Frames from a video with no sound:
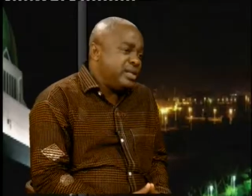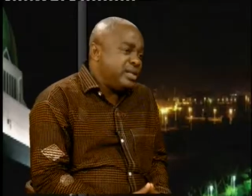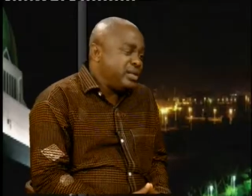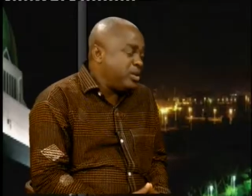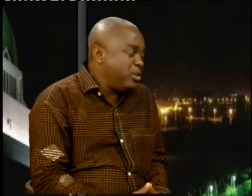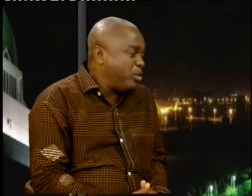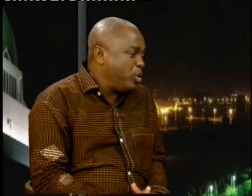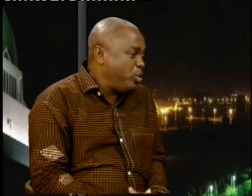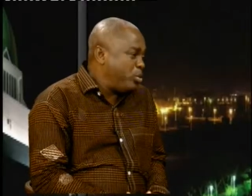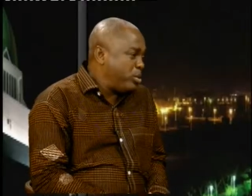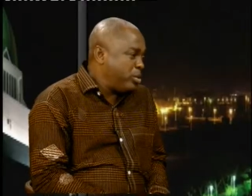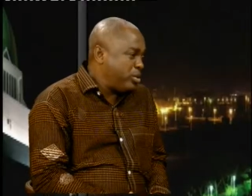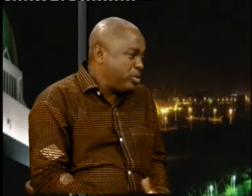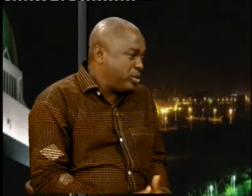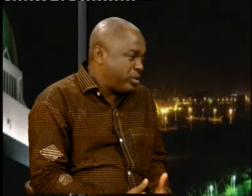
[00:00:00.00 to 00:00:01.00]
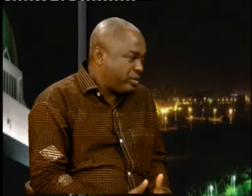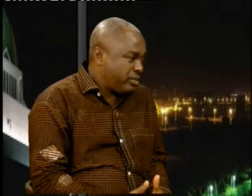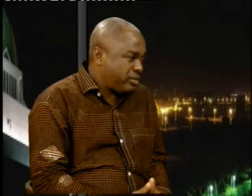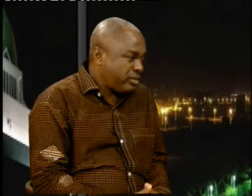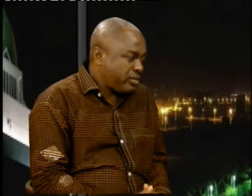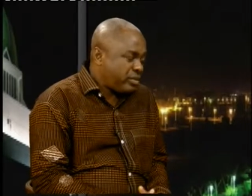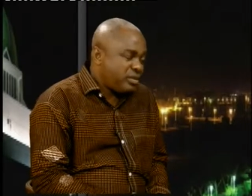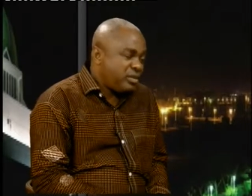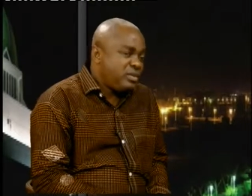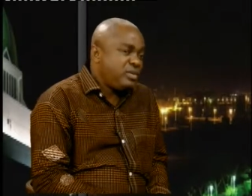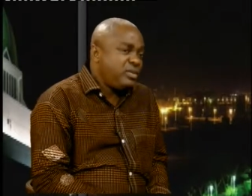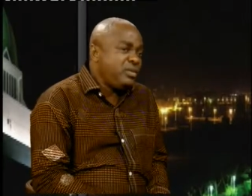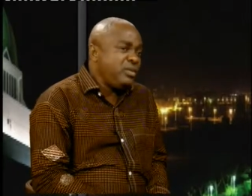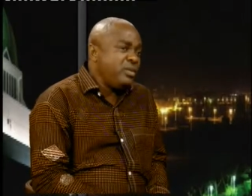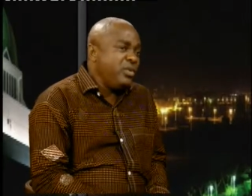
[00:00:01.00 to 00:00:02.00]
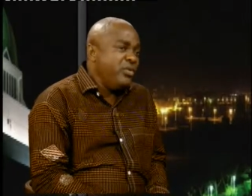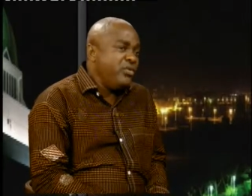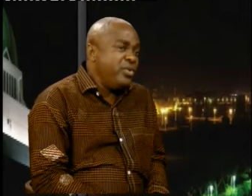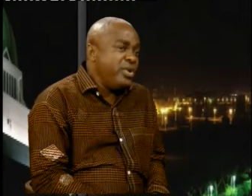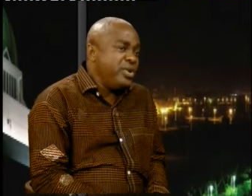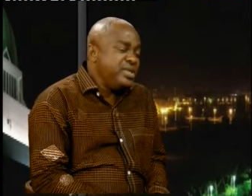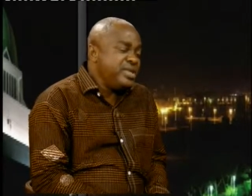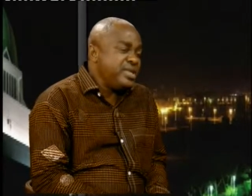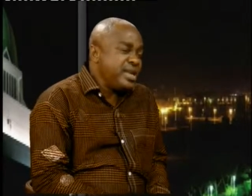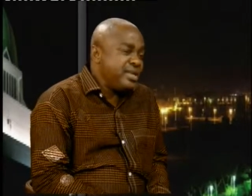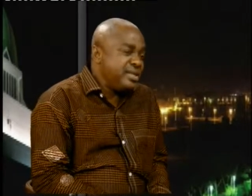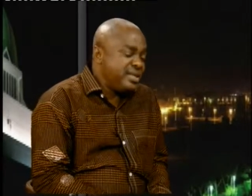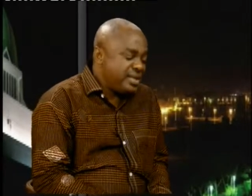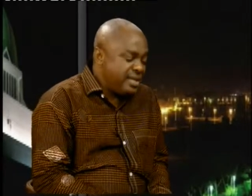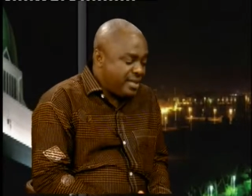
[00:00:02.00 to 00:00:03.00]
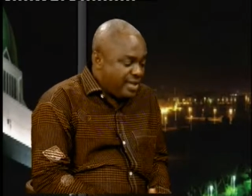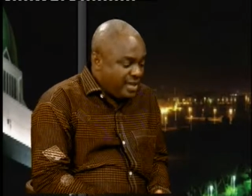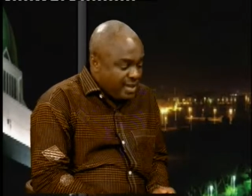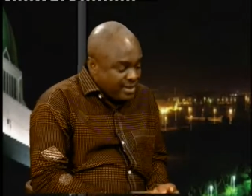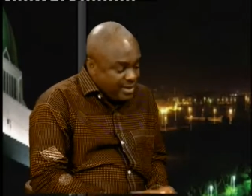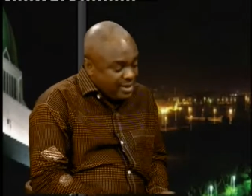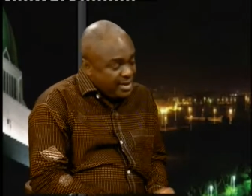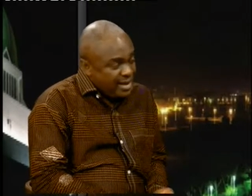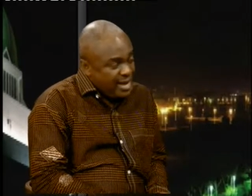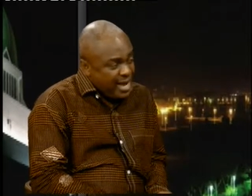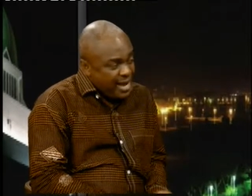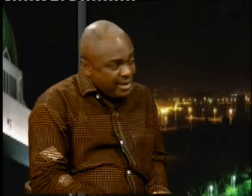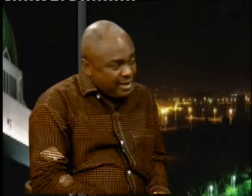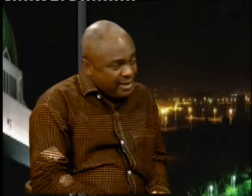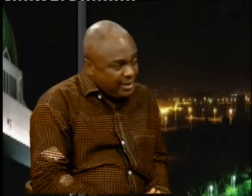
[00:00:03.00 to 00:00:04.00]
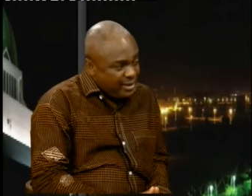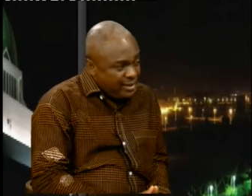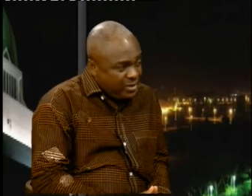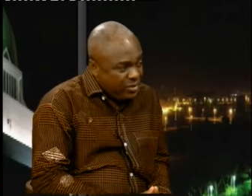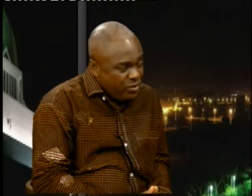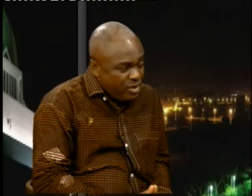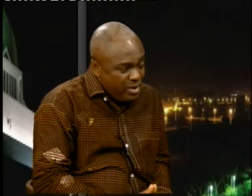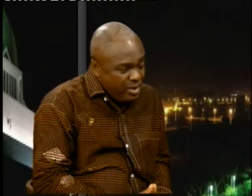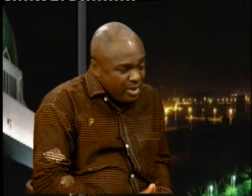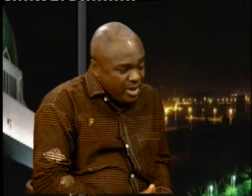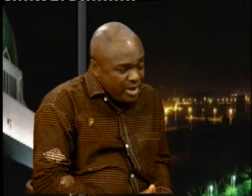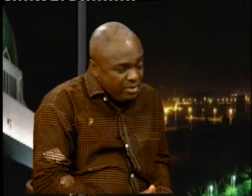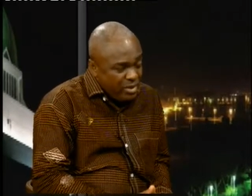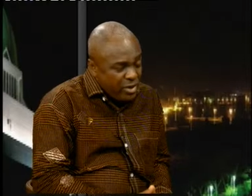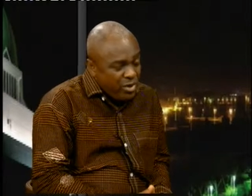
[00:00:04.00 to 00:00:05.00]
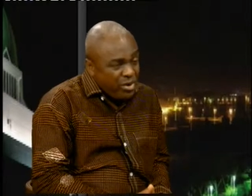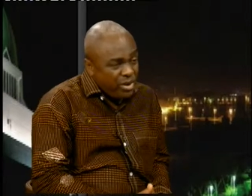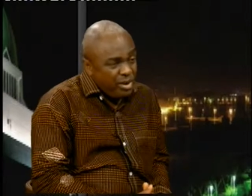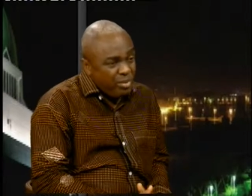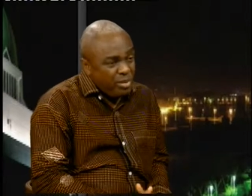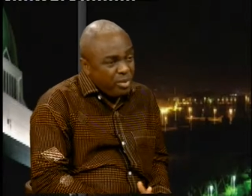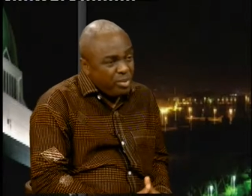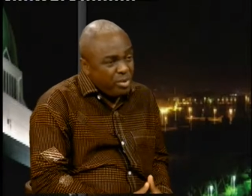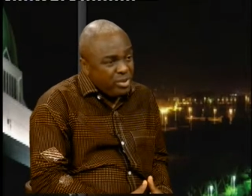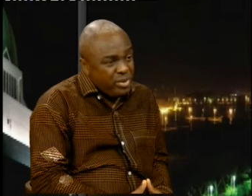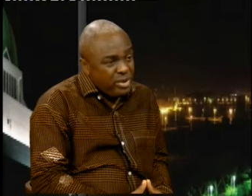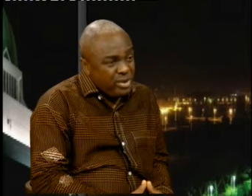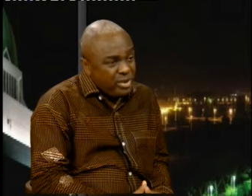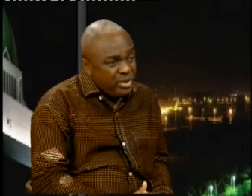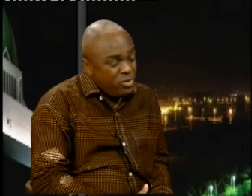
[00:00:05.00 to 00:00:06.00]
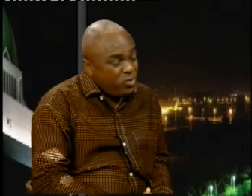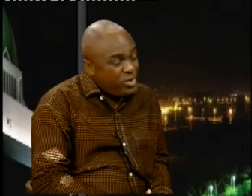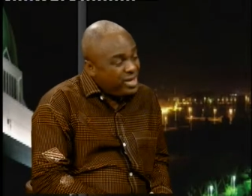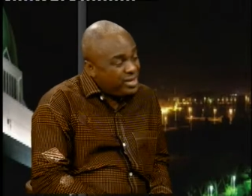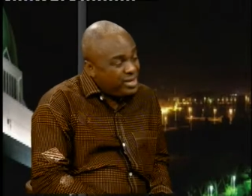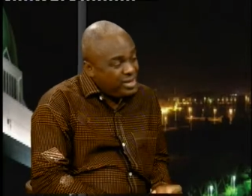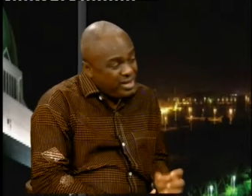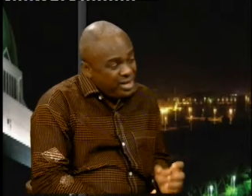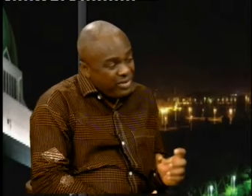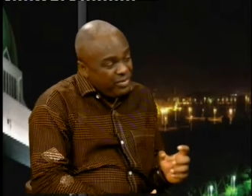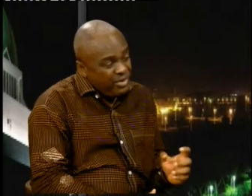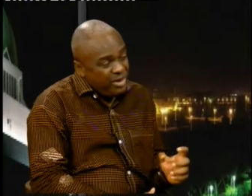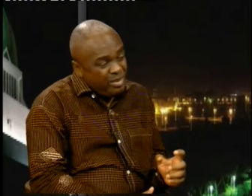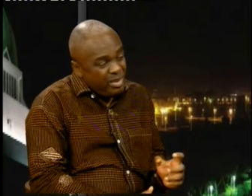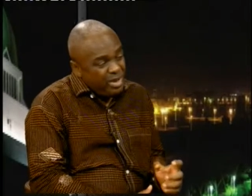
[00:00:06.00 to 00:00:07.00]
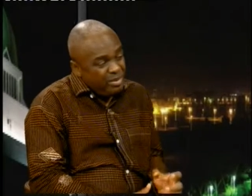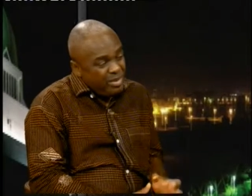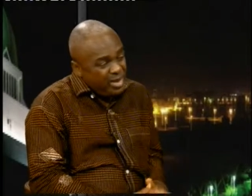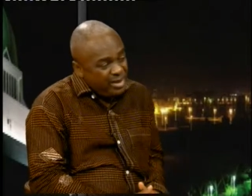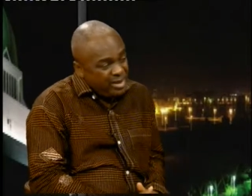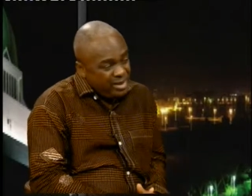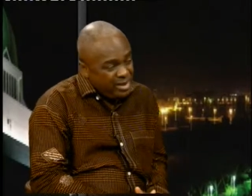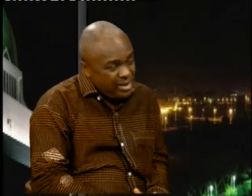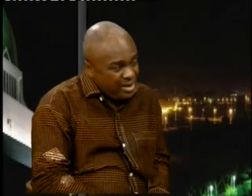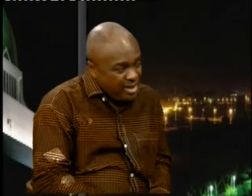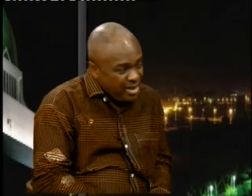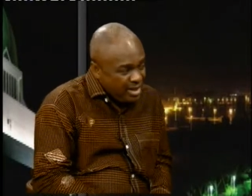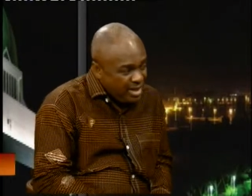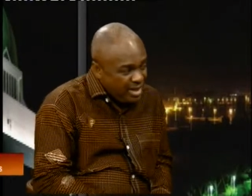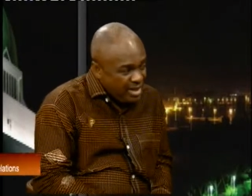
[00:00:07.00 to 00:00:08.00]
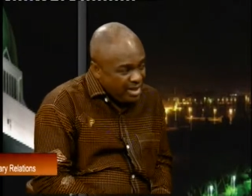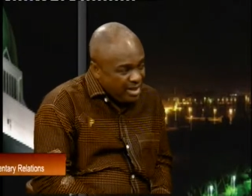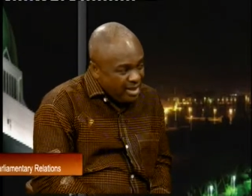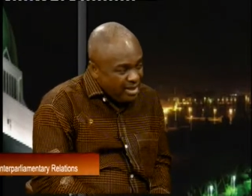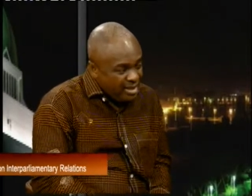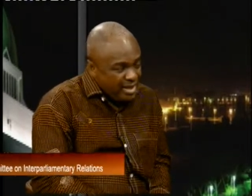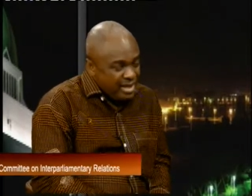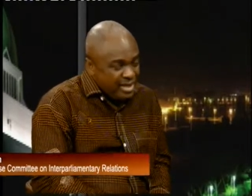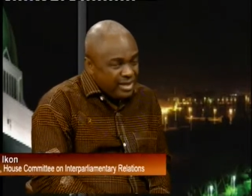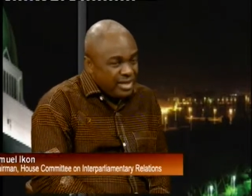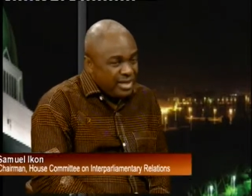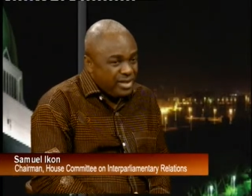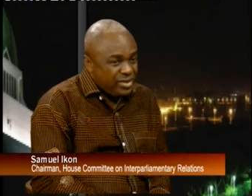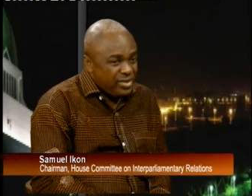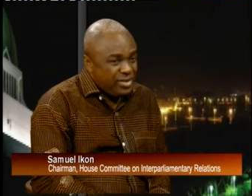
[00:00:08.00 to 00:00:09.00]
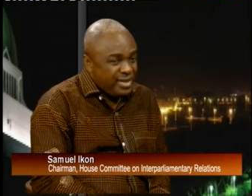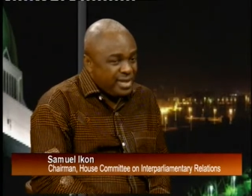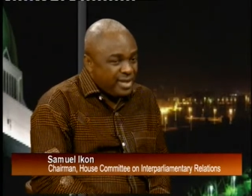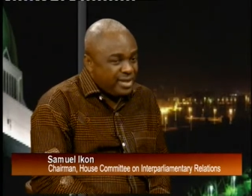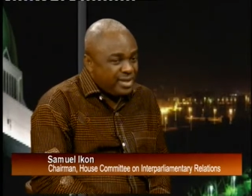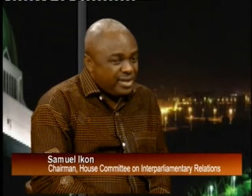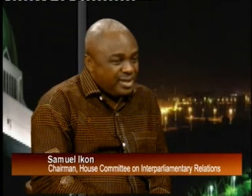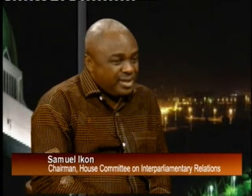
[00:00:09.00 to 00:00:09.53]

some loopholes. For instance, in the existing act, I'm currently proposing 27 amendments. So that tells you that,